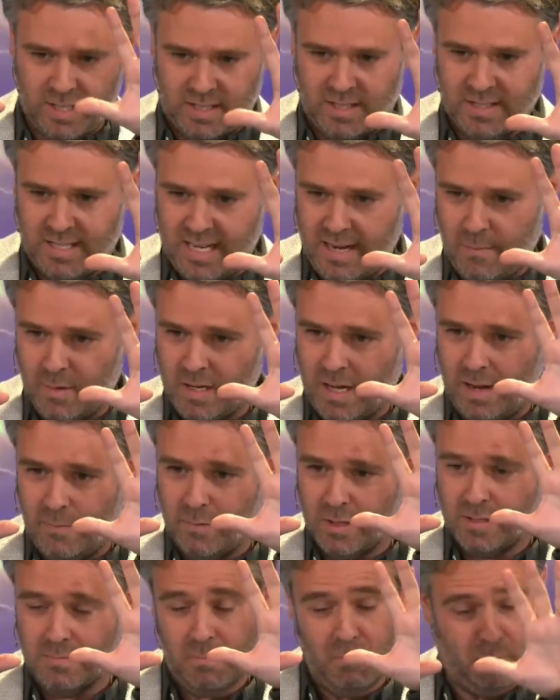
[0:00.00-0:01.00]
certainty,
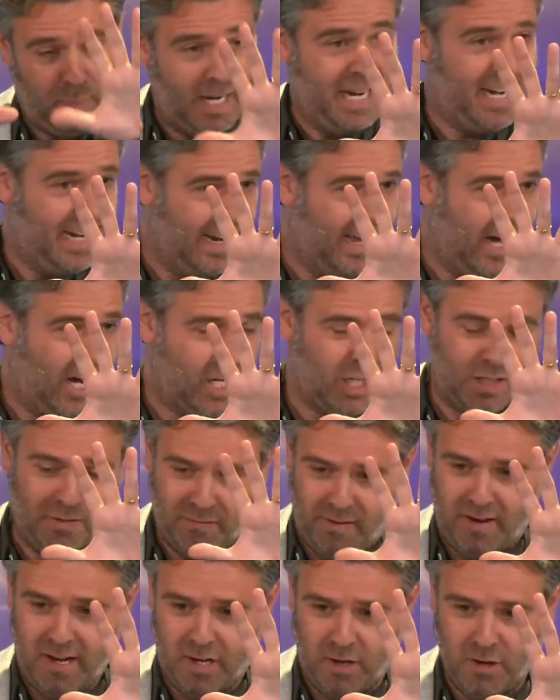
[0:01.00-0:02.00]
and was by and
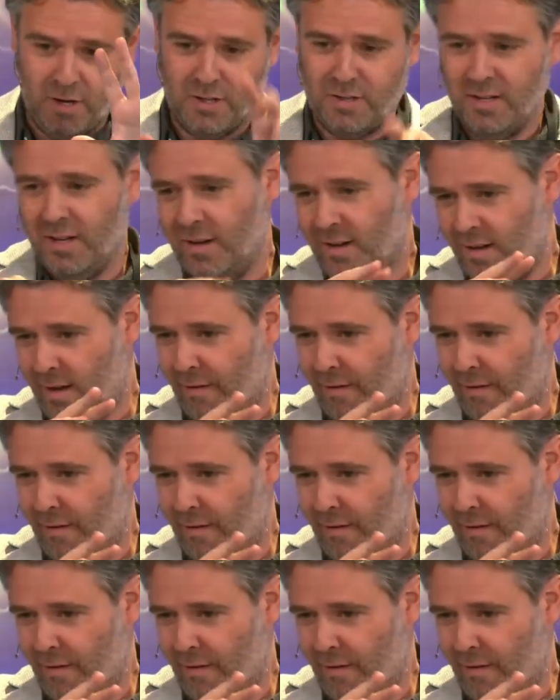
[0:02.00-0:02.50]
large very good.